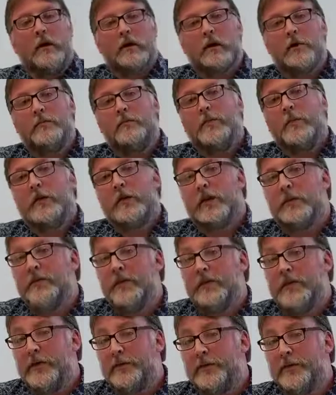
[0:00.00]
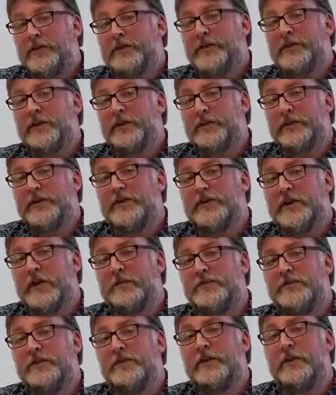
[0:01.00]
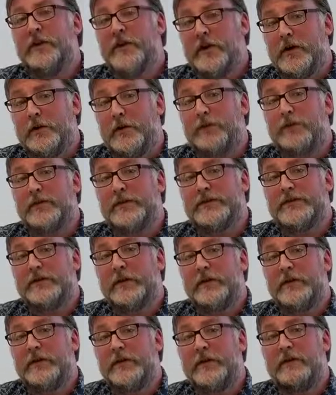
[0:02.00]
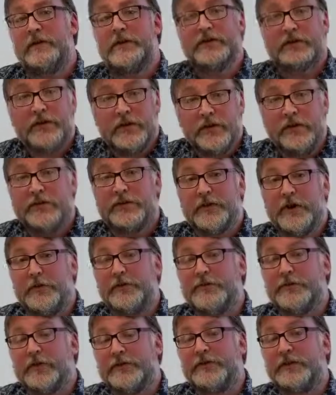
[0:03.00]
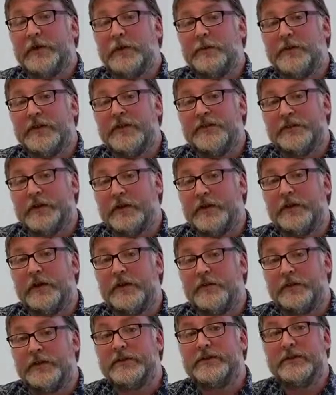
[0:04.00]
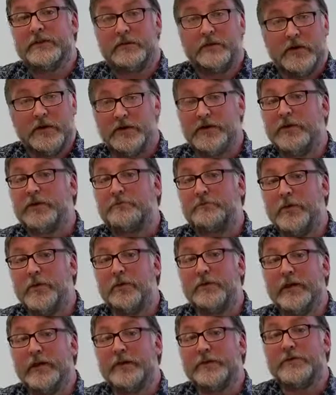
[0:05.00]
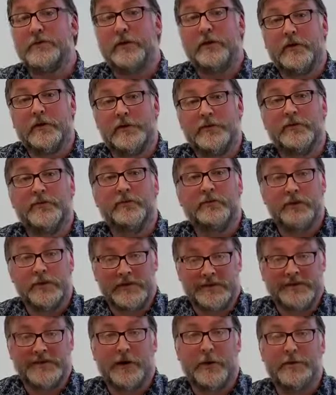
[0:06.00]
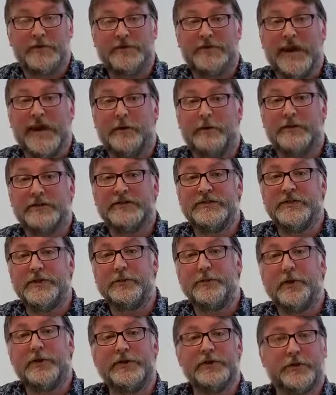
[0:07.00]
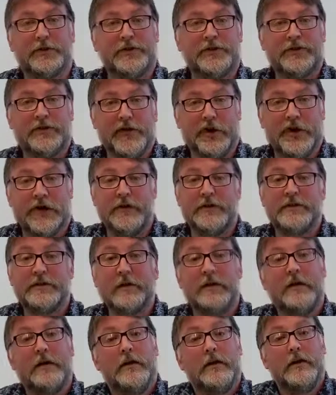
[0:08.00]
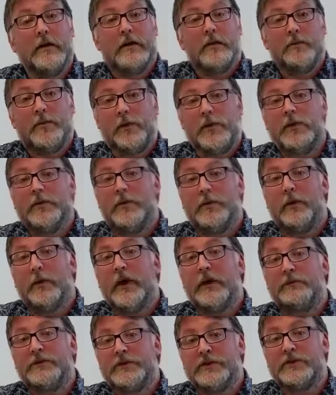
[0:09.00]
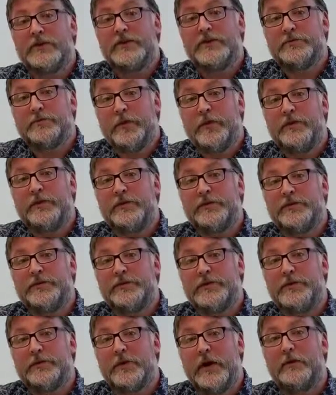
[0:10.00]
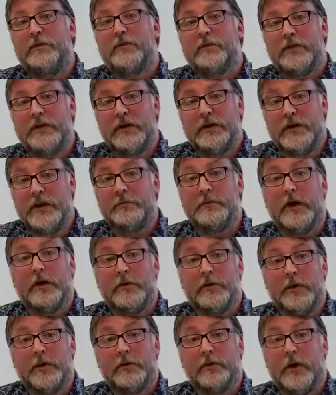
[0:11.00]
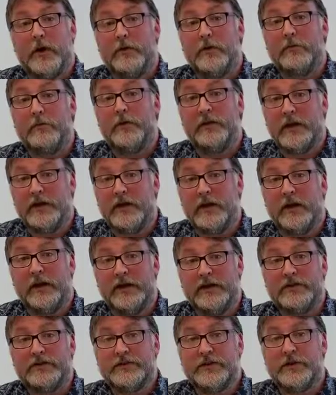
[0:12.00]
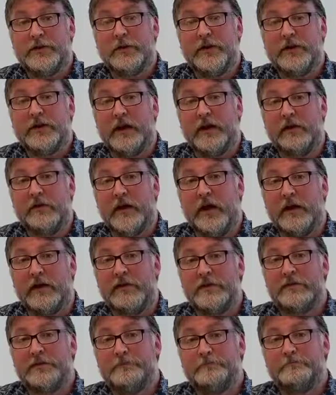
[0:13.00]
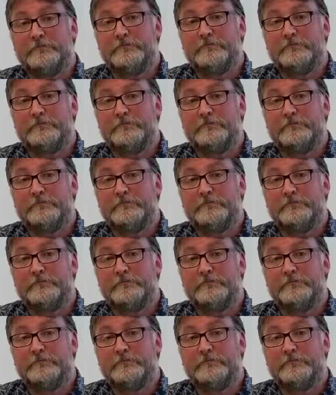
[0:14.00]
It can be different at different times of year. Obviously, there are certain times where it's a lot busier than others, and we're just moving into one of those busy times now as new modules start. But we do aim to respond to every email inquiry within at least 2 working days.